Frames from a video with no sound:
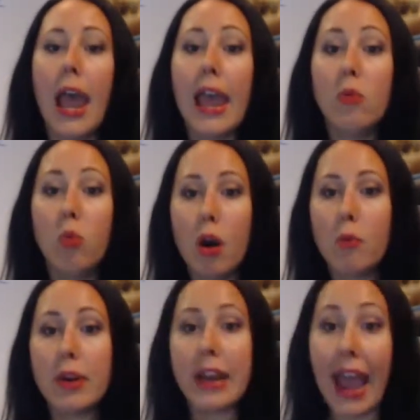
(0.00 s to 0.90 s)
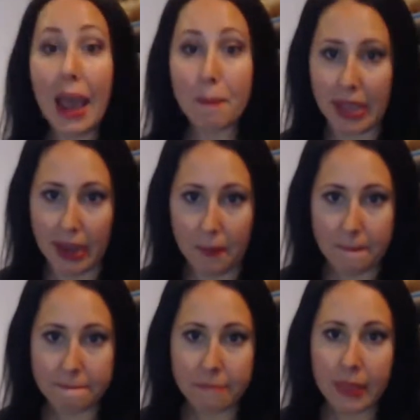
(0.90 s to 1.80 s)
And what would happen
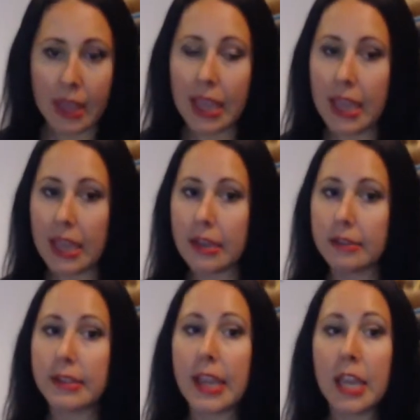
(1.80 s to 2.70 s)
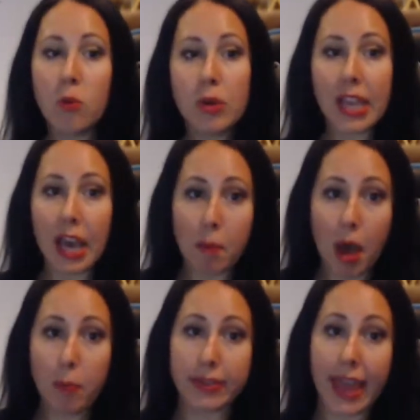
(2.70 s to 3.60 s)
is it would come
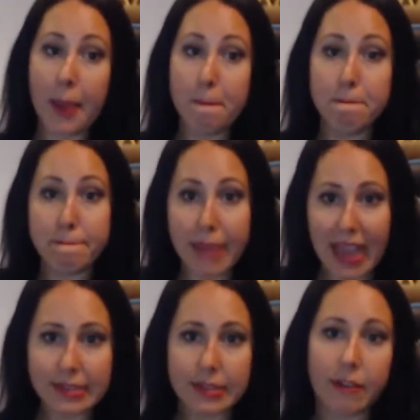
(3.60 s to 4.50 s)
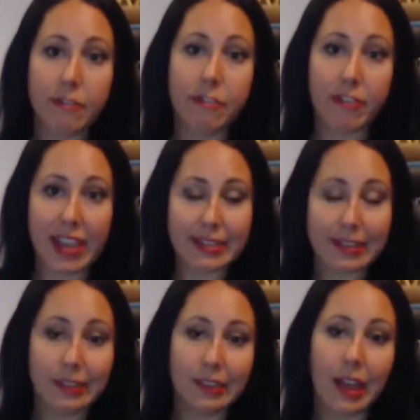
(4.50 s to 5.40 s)
up with a best fit
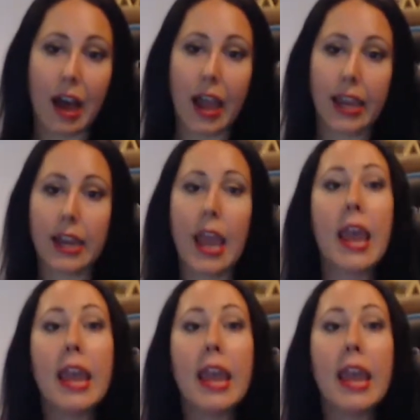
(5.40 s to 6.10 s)
line